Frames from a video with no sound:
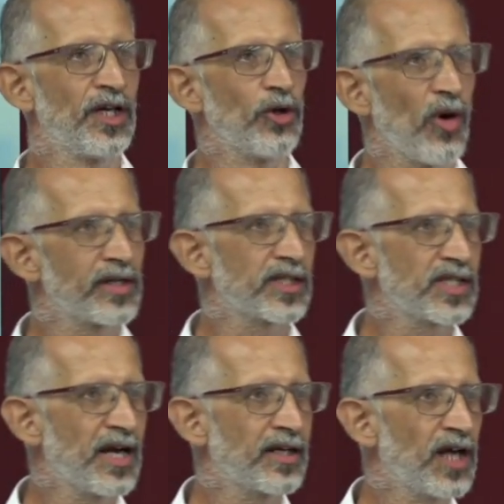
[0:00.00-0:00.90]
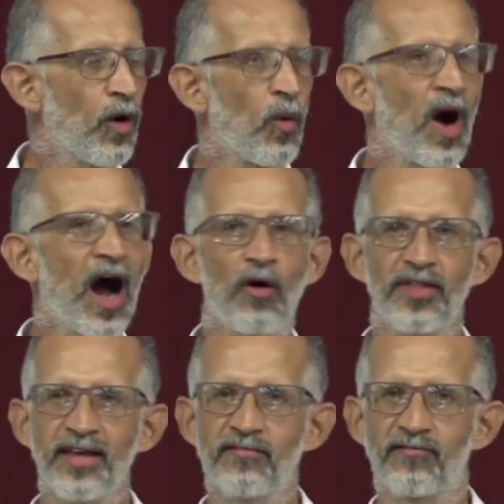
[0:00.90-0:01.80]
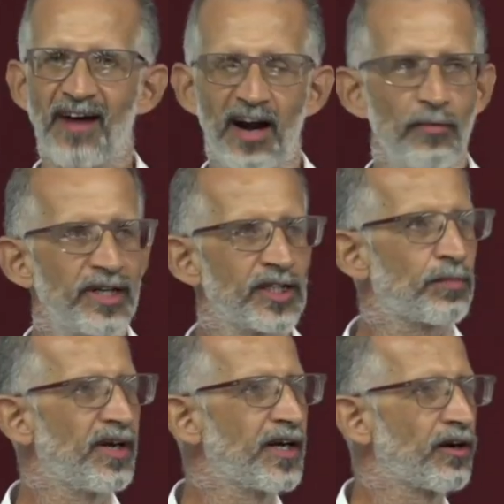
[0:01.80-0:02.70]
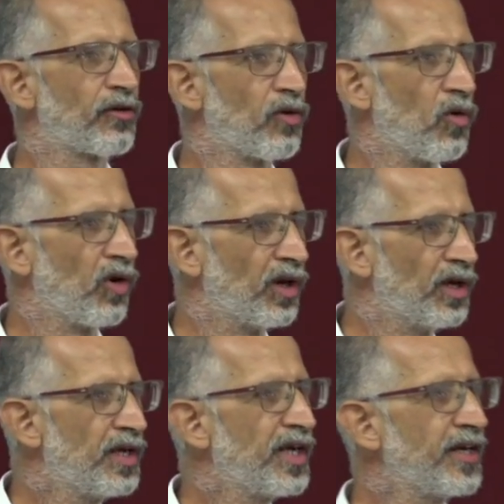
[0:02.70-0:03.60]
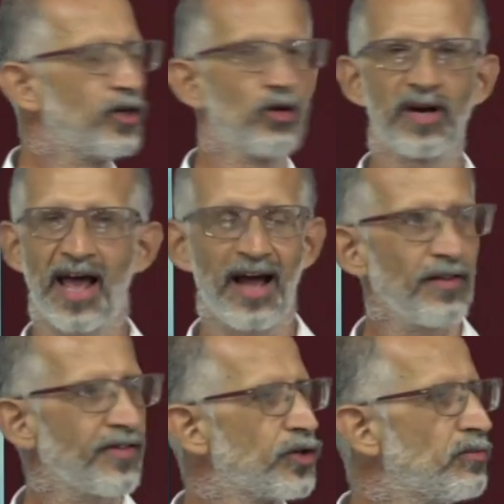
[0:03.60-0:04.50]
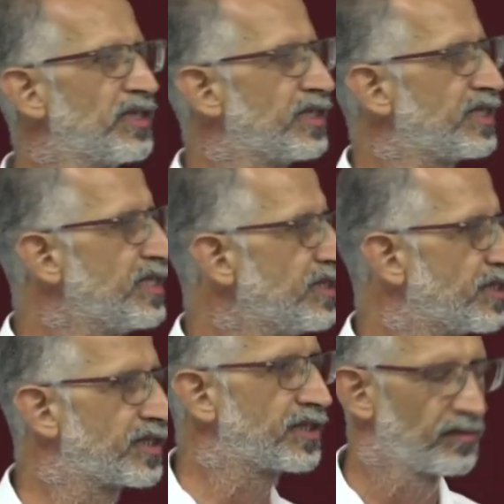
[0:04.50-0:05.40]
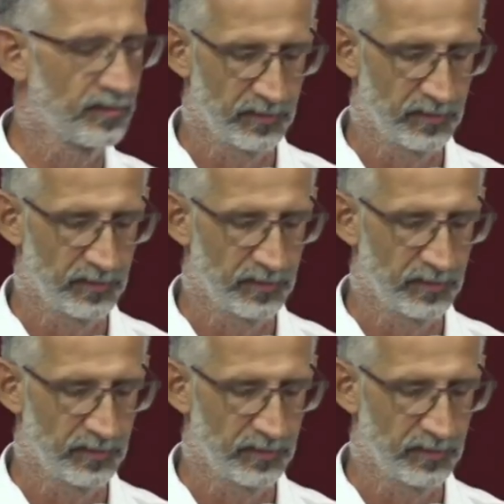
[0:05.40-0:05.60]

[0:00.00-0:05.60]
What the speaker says: you understand how the environment is playing a role in human health and human disease.